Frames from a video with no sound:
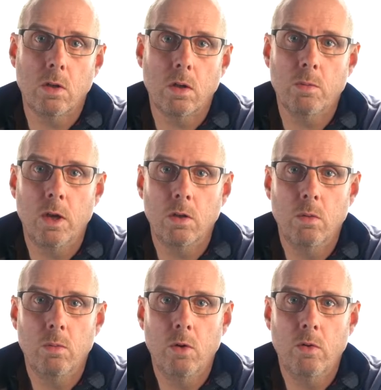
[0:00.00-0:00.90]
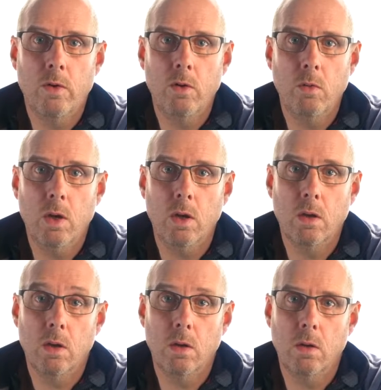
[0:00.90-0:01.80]
expect to improve every week,
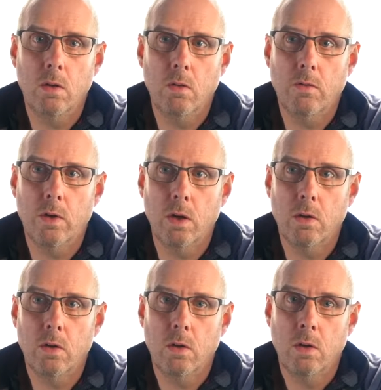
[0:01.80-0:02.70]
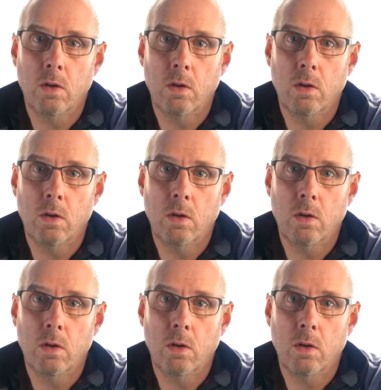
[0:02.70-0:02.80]
and in fact